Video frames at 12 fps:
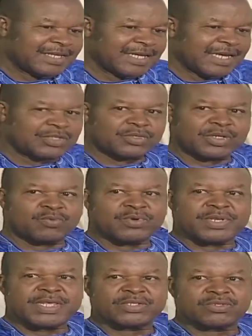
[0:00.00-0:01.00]
Actually, we
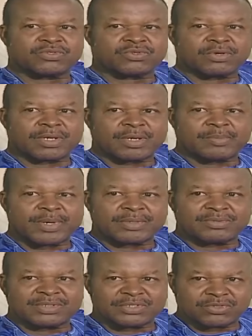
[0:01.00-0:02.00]
need to talk about
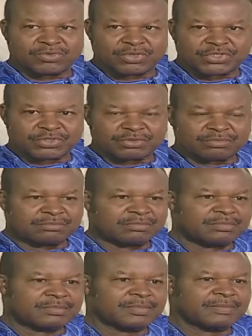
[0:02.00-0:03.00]
the situation
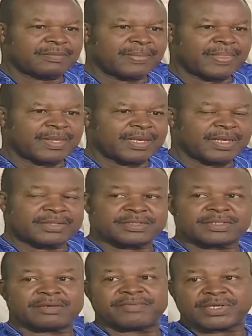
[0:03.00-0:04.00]
as
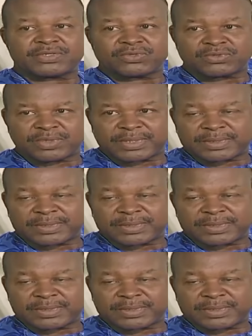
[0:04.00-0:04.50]
it affects Susan.